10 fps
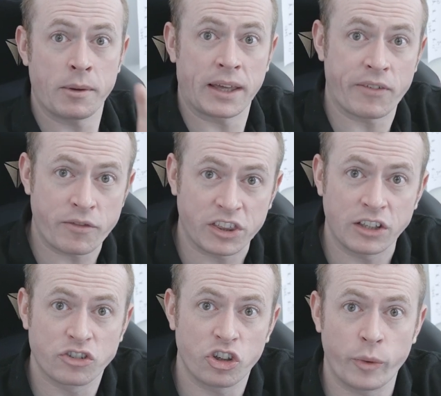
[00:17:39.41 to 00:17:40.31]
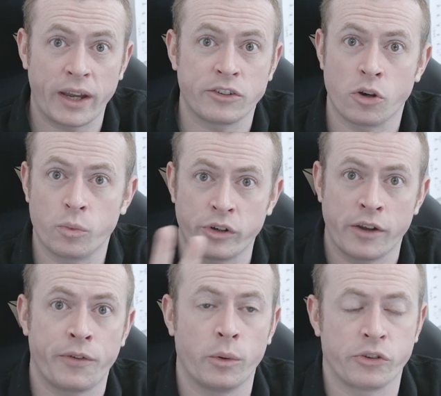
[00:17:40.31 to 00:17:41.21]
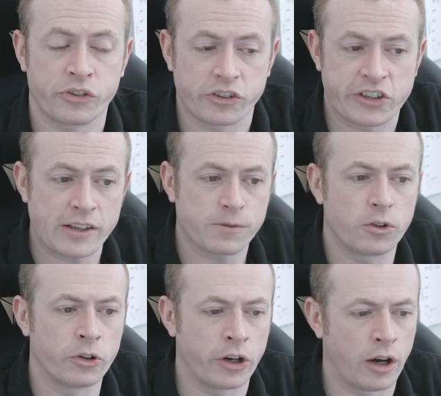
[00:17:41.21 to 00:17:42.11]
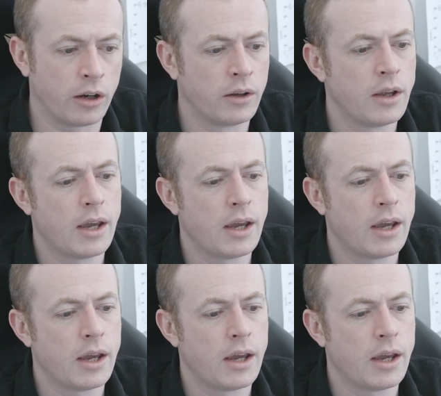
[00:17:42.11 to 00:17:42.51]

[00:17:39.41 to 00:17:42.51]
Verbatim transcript: You give everything to it, don't worry if it was successful or not,